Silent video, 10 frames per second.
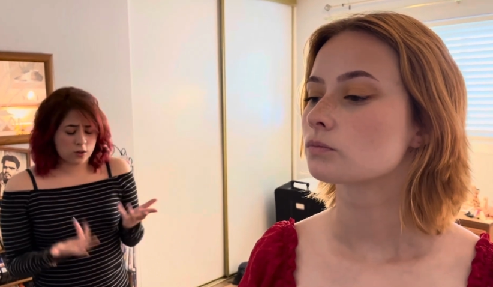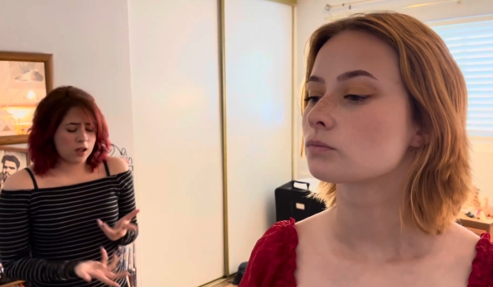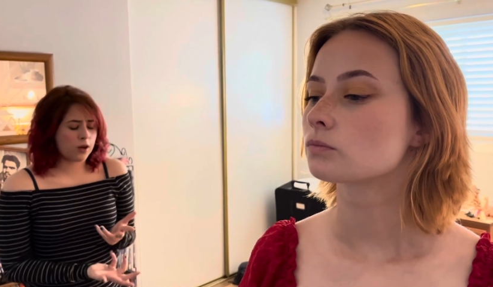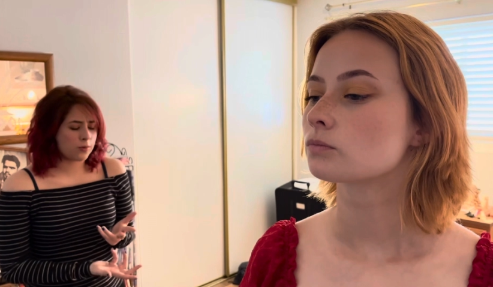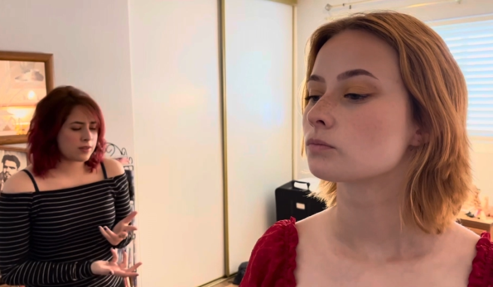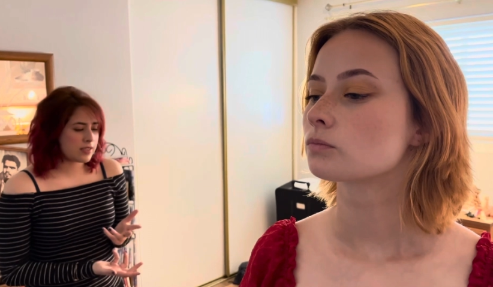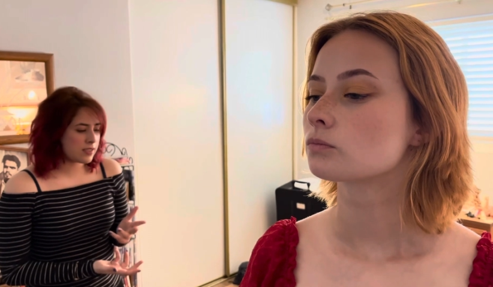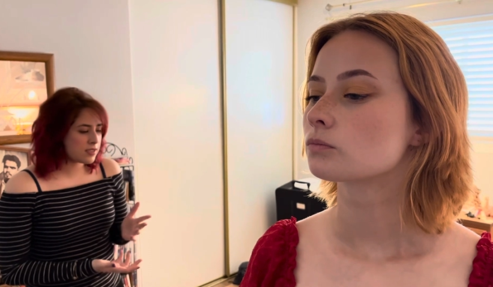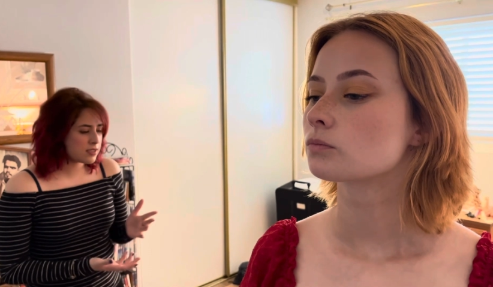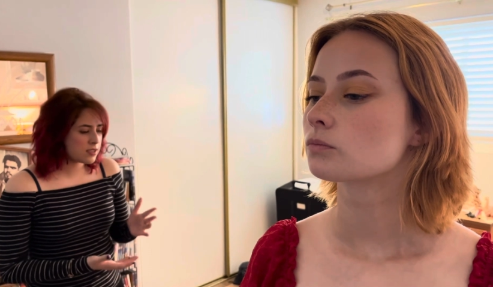Speaker 1: along with
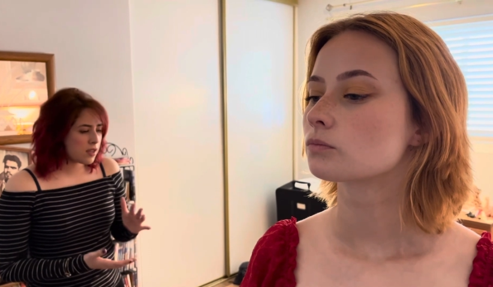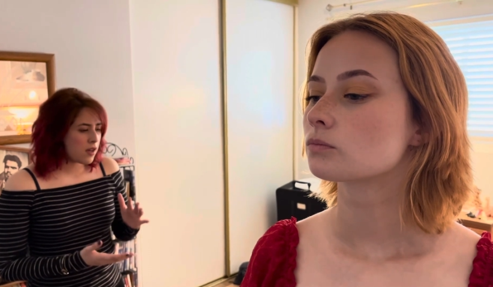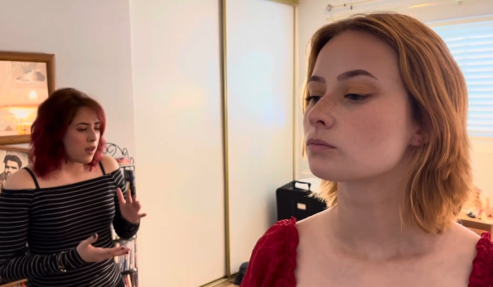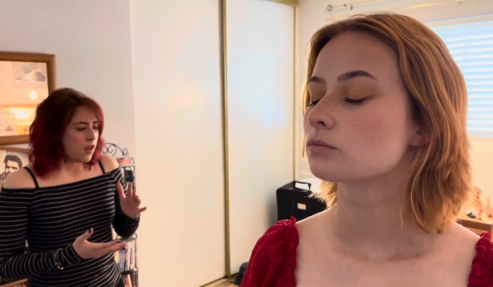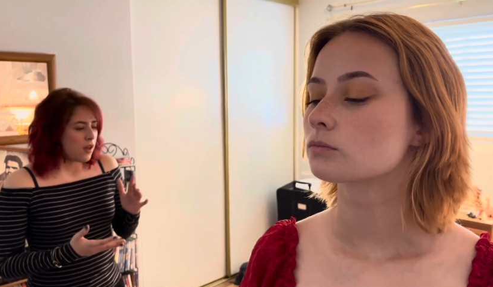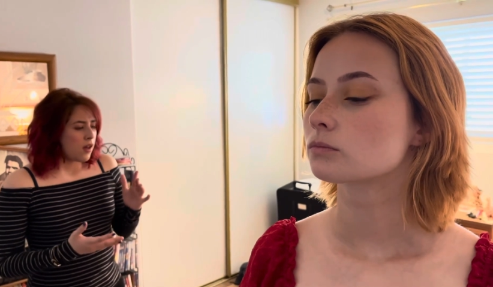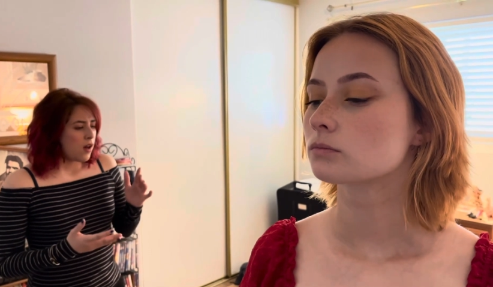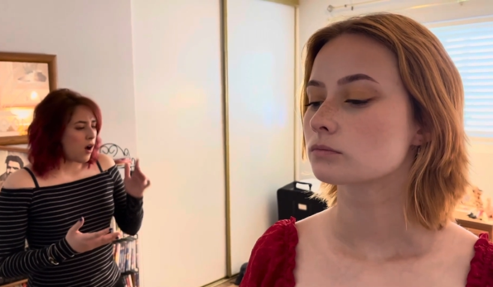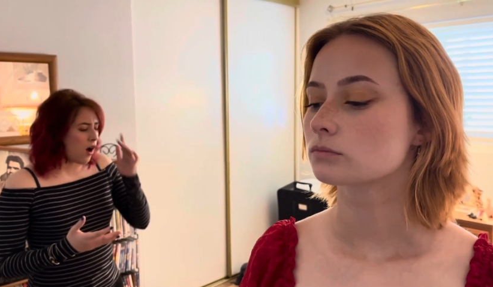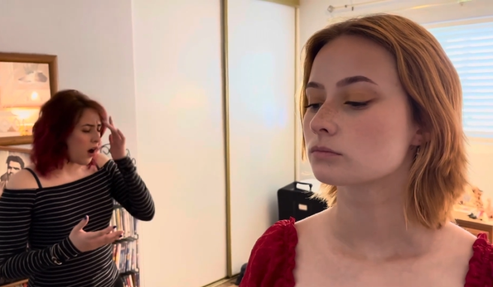this,
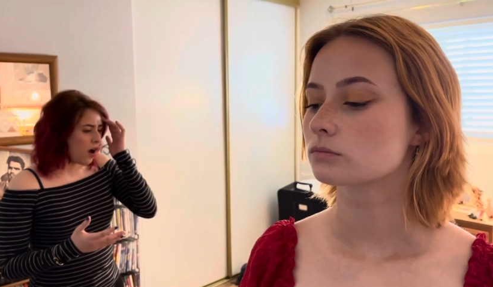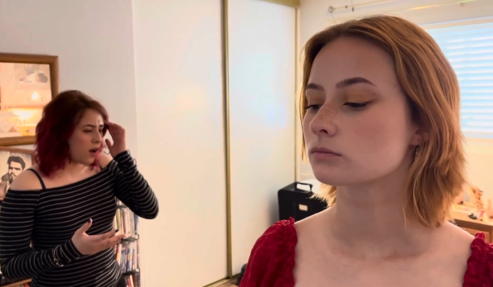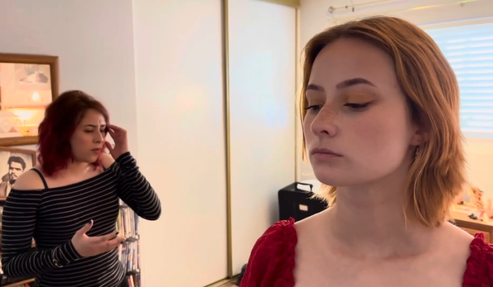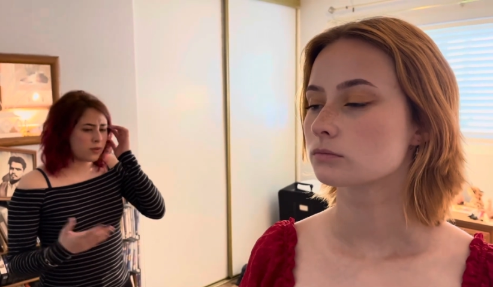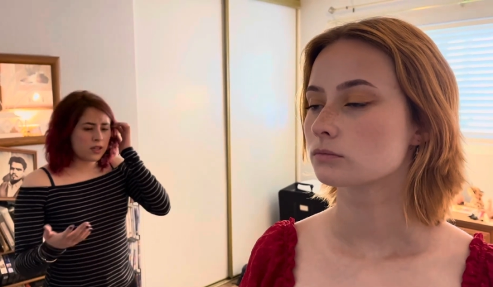uh,